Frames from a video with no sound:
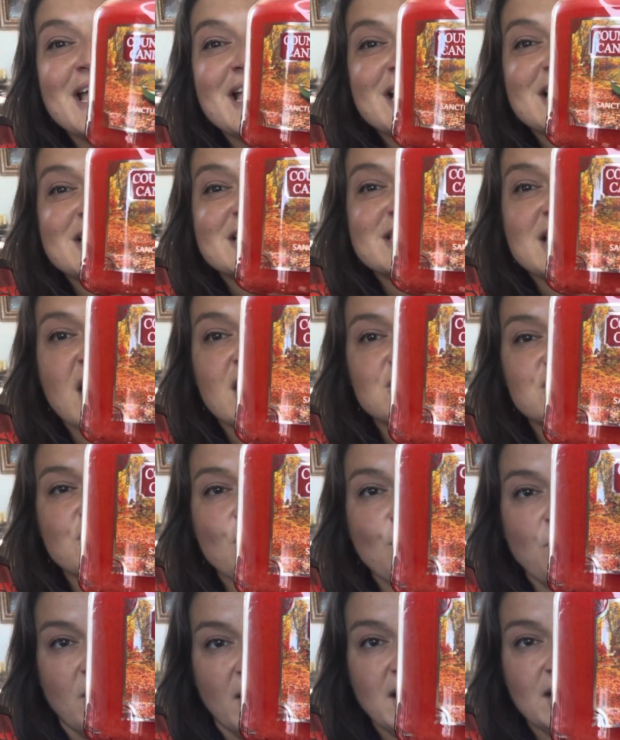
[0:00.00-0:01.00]

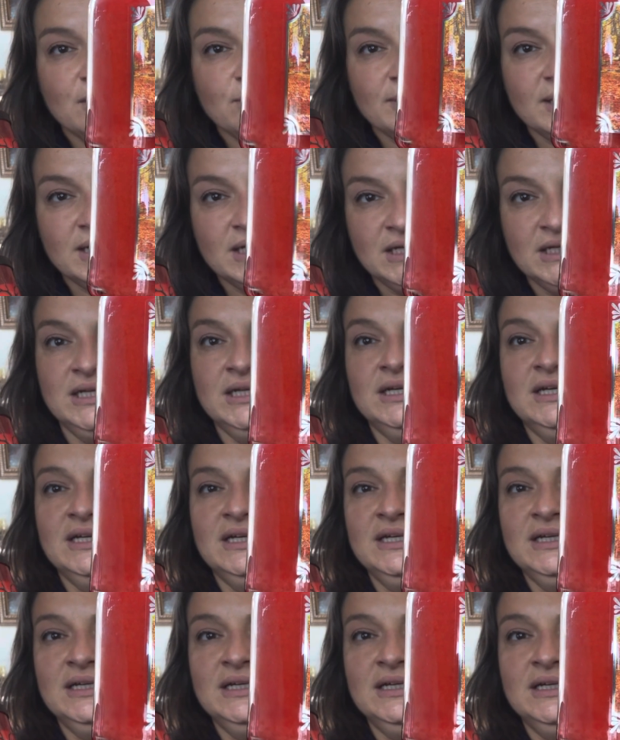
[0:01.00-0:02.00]

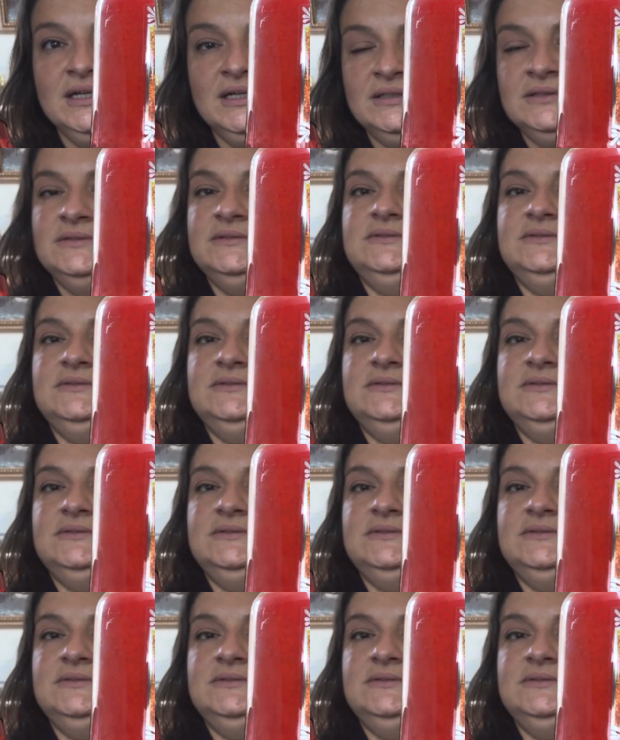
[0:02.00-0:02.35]
Sanctuary.